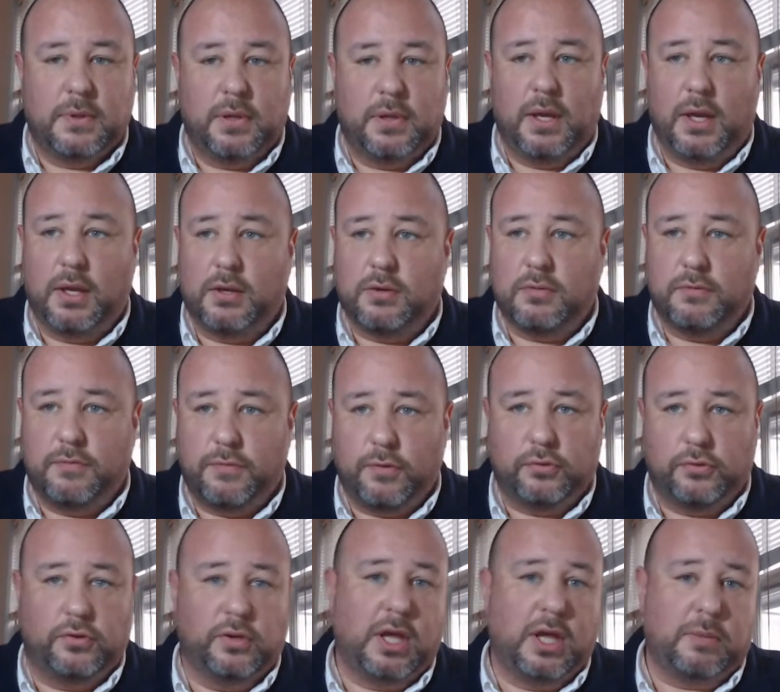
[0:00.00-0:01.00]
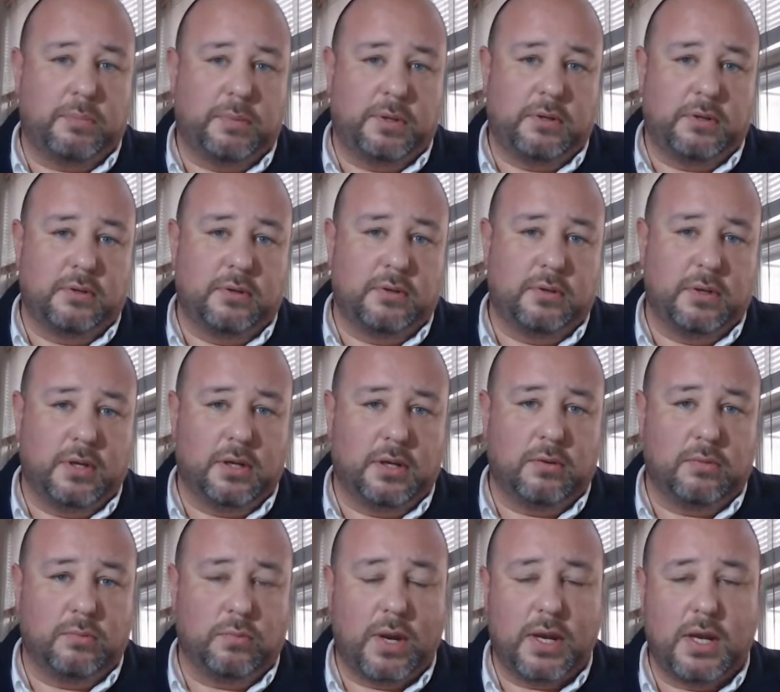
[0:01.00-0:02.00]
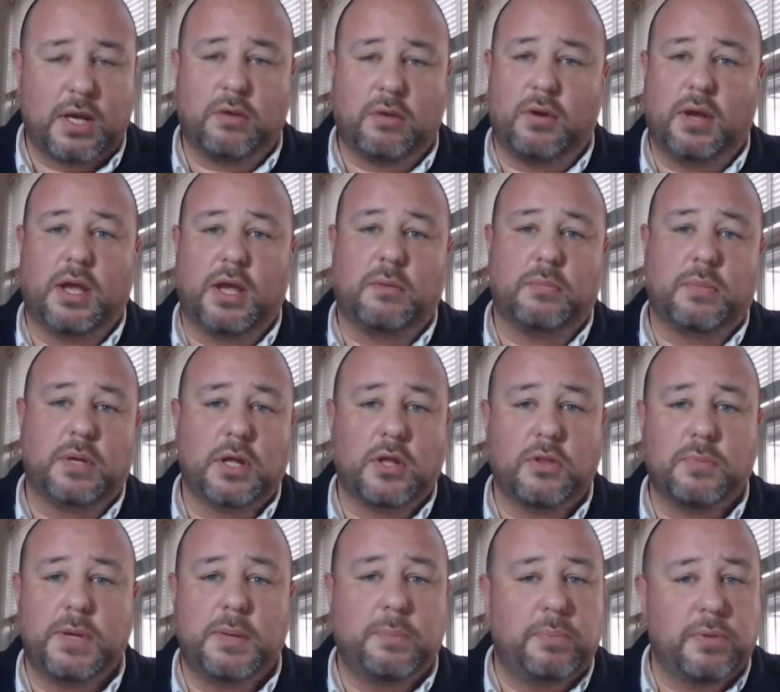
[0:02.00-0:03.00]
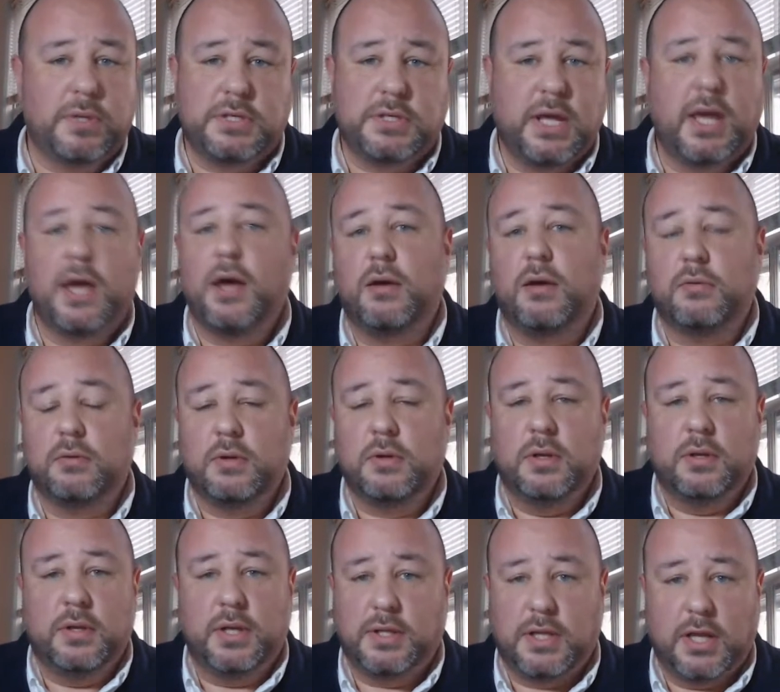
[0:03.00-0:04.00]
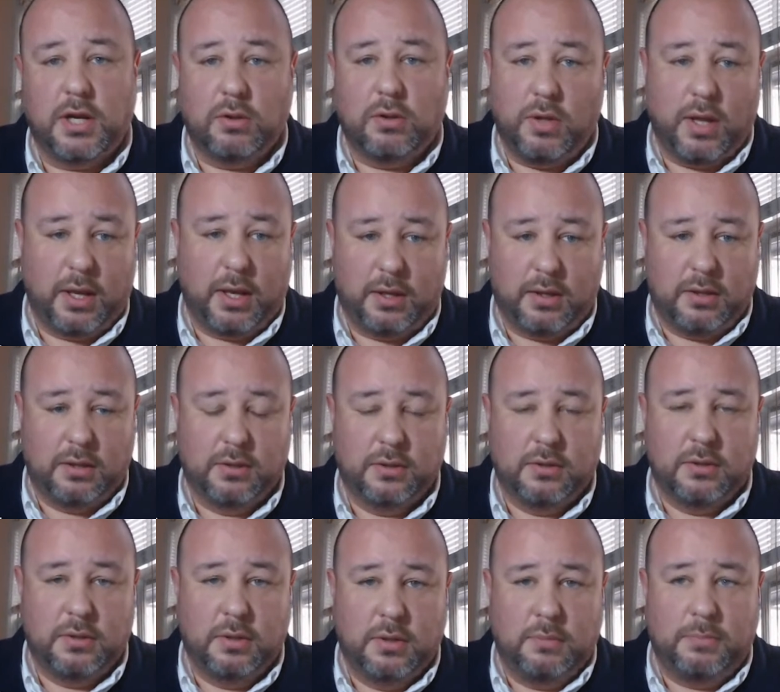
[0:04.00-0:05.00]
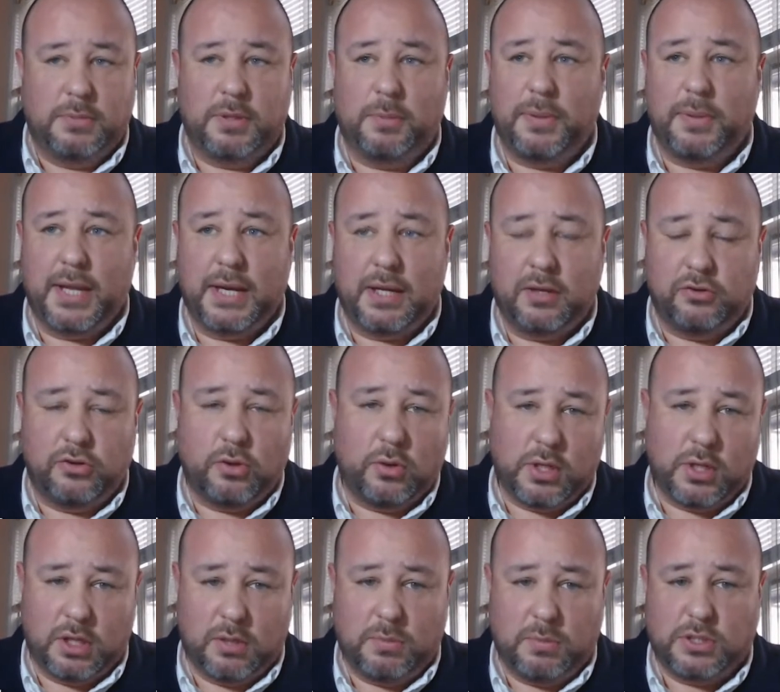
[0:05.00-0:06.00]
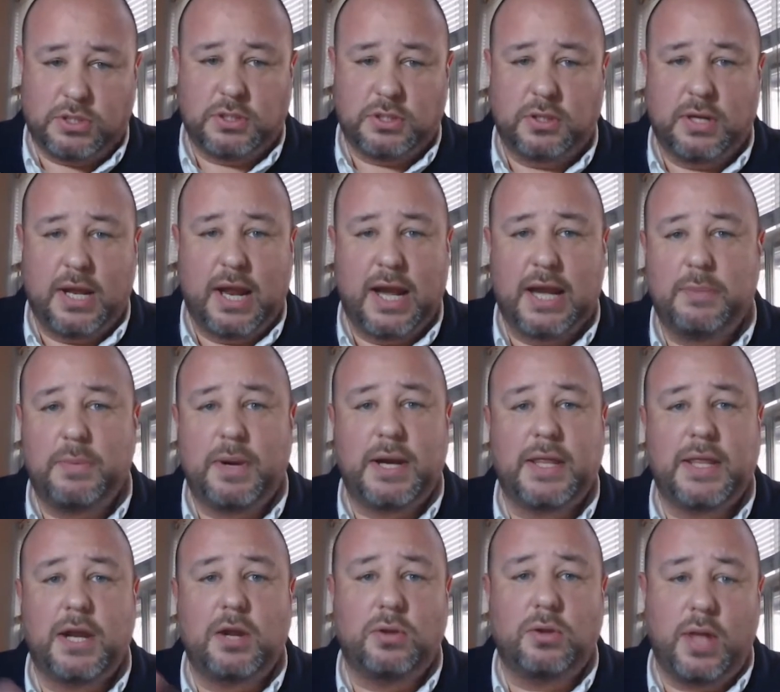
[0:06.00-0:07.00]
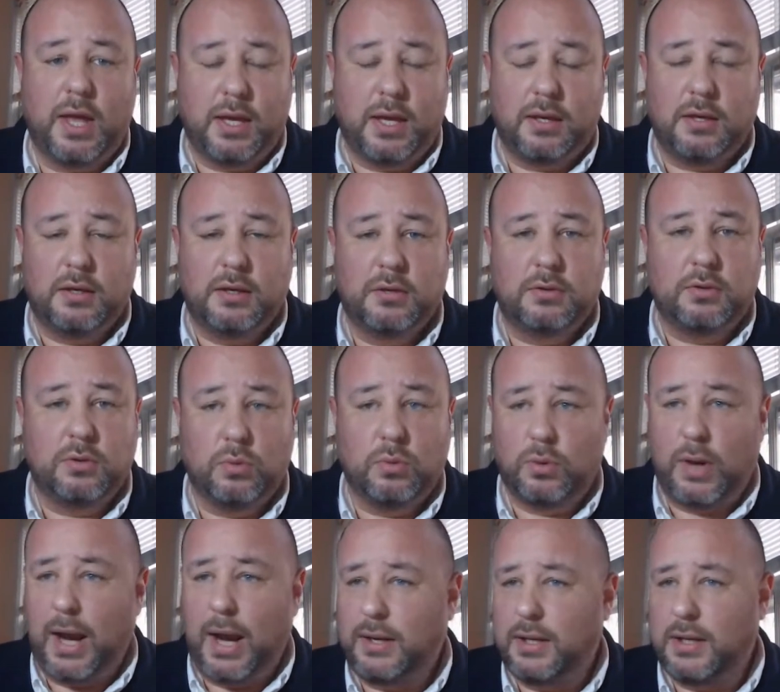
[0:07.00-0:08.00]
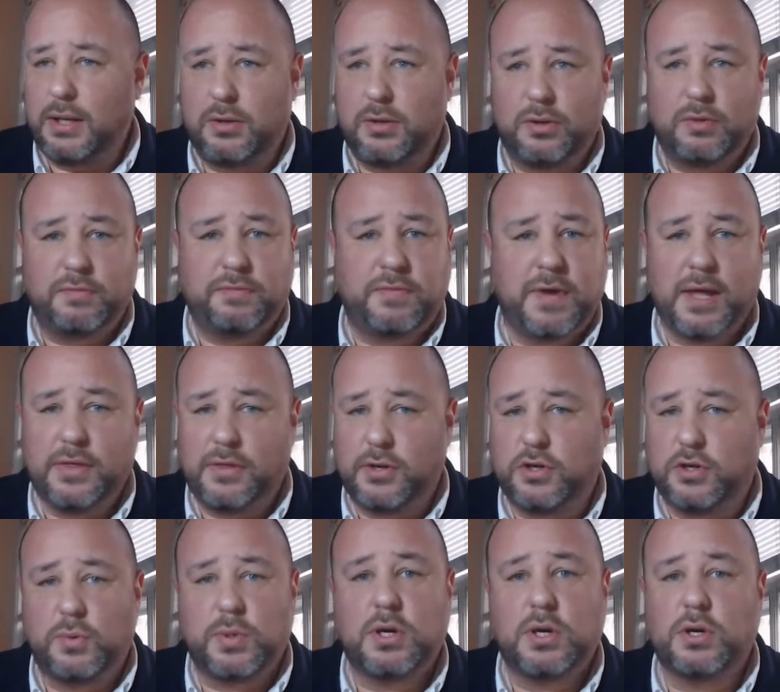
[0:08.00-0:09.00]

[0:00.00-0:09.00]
And First Selectman and Ray Ingraham and other people in town that they don't like. The Planning and Zoning Commission. Anybody they don't like who are acting in good faith and doing